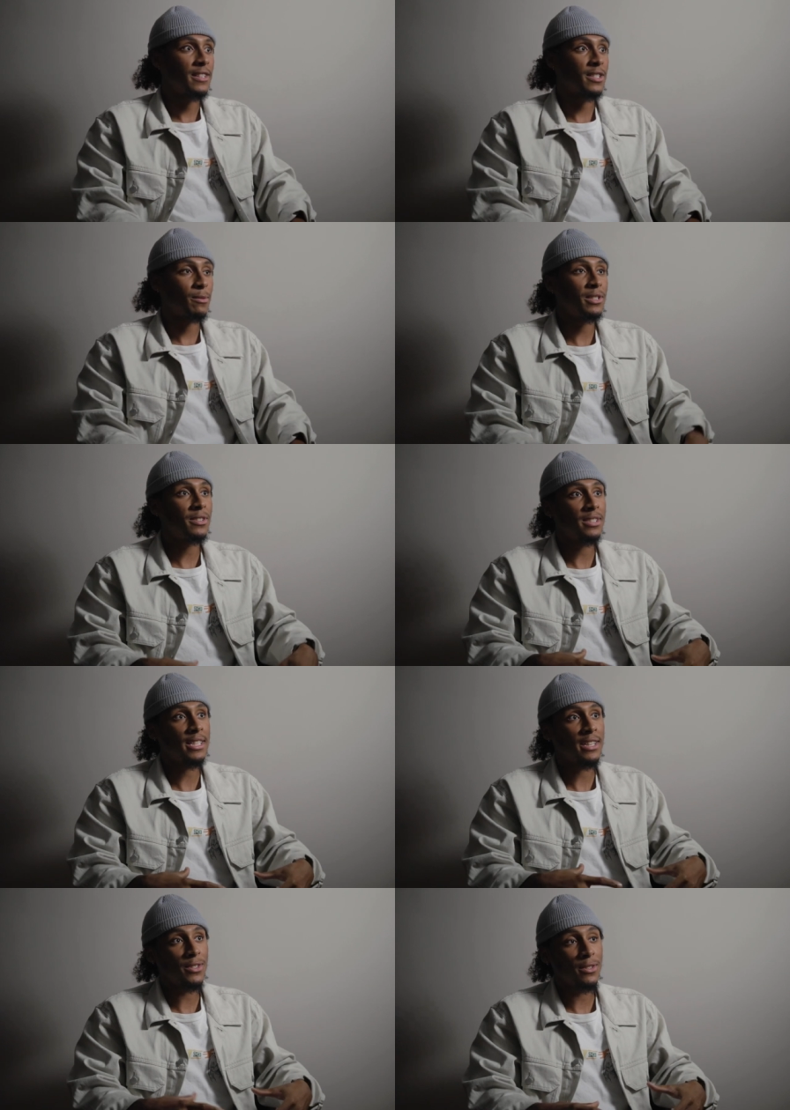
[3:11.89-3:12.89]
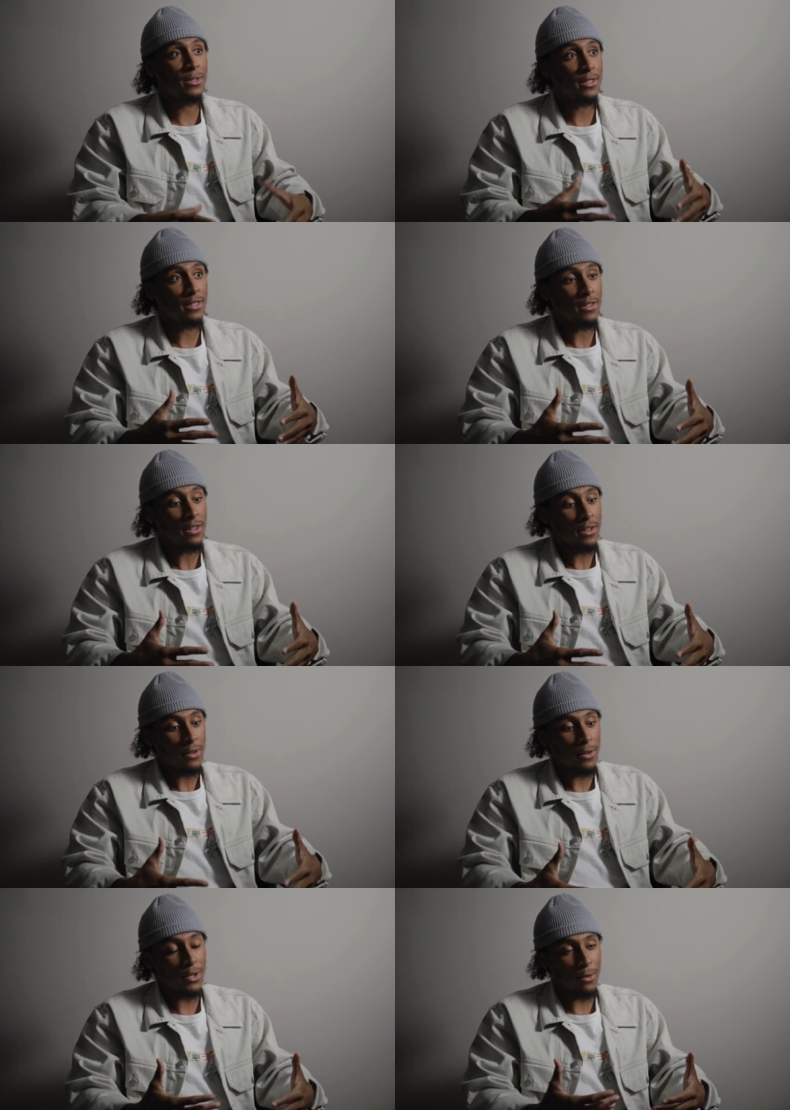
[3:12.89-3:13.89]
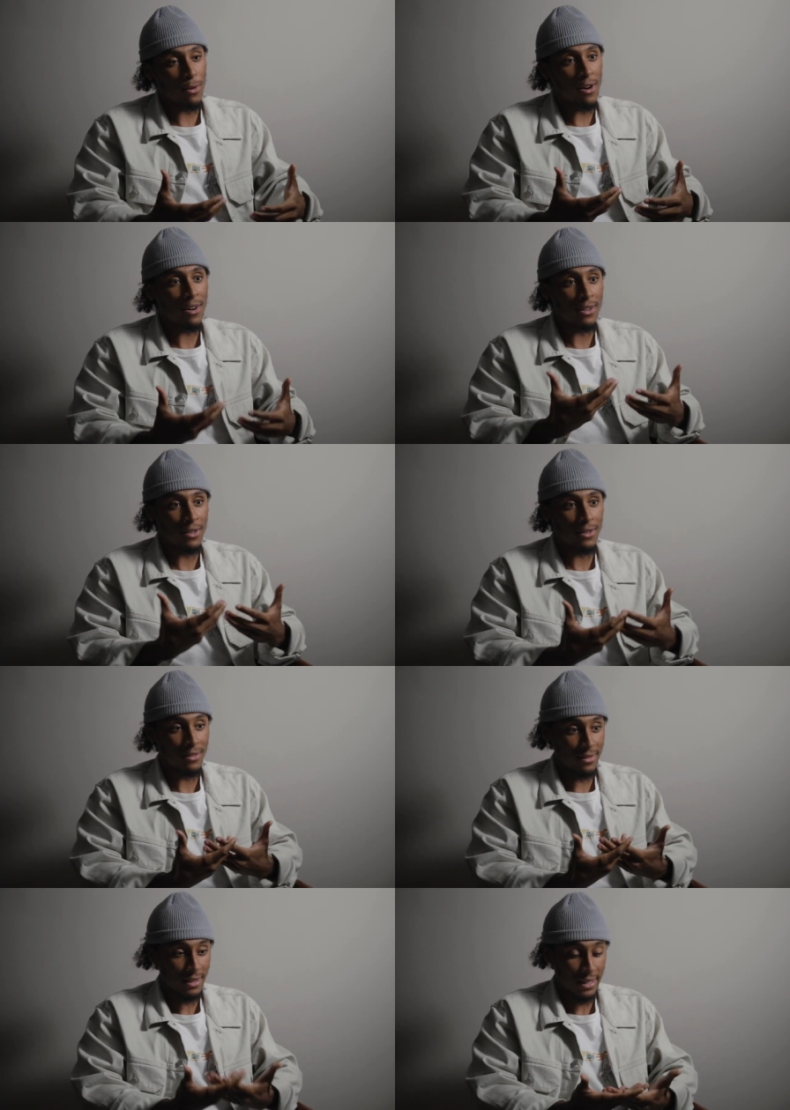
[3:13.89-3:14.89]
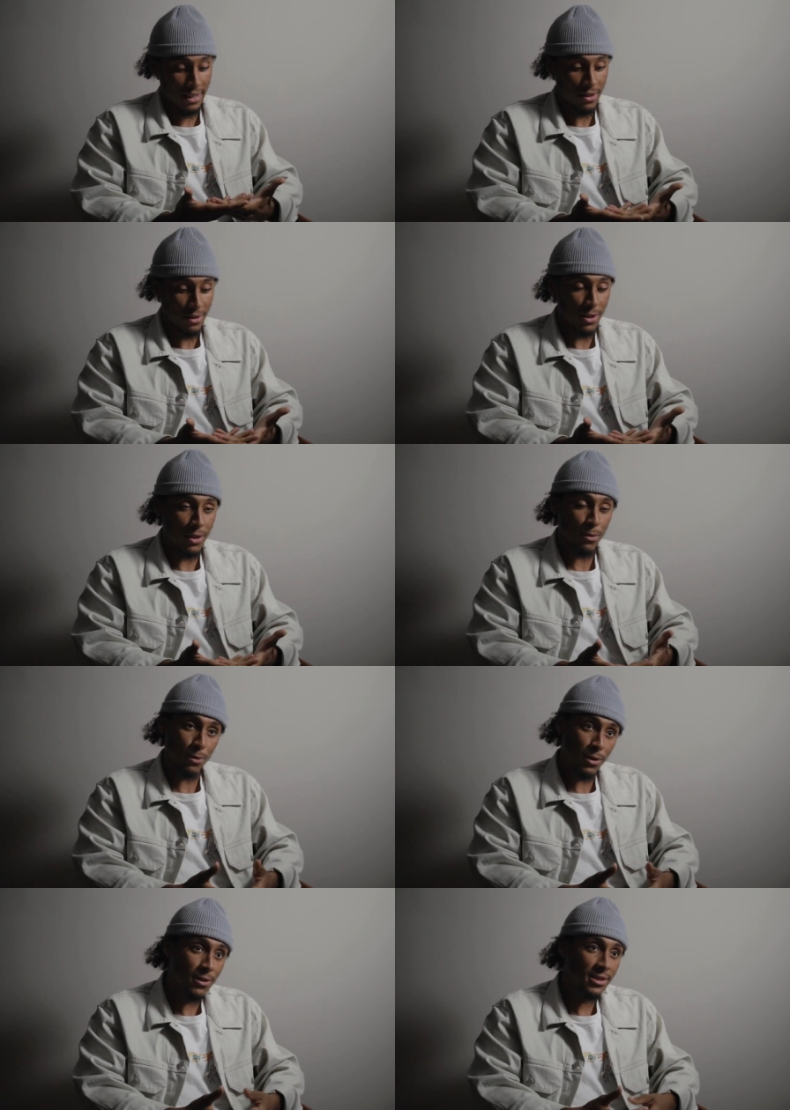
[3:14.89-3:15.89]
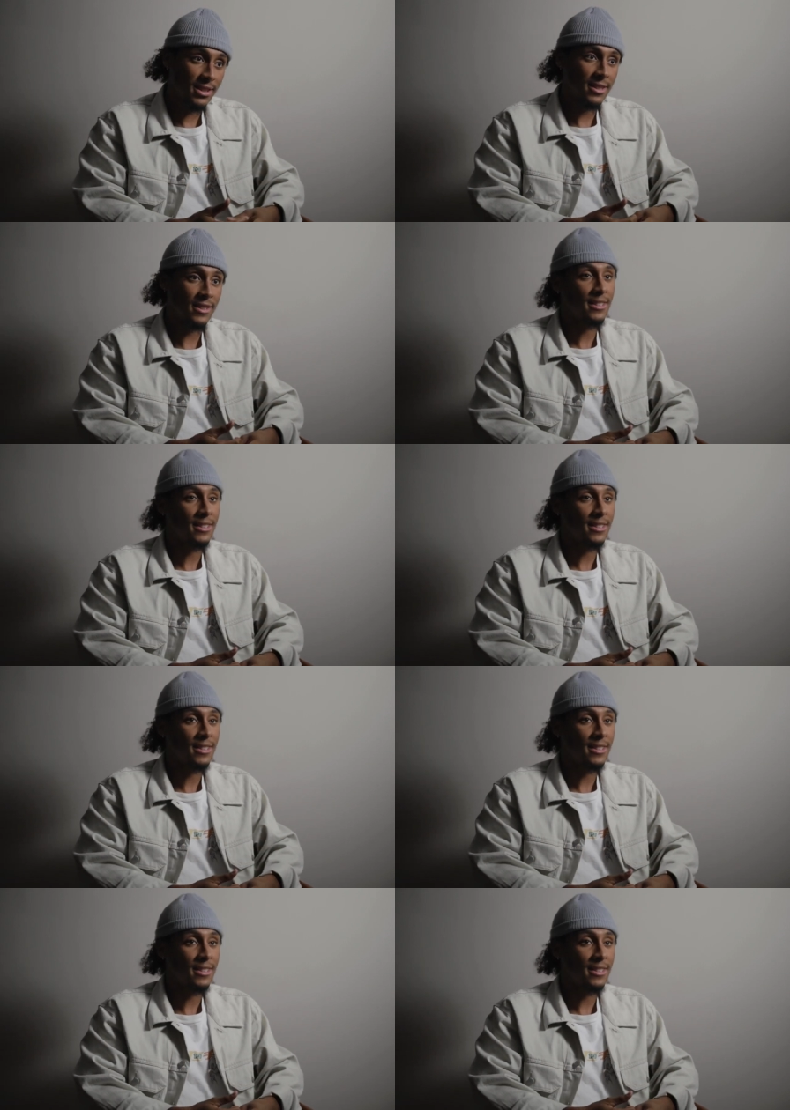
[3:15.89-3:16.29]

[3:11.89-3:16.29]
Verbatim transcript: So once you stay true to who you are and who, like through your roots,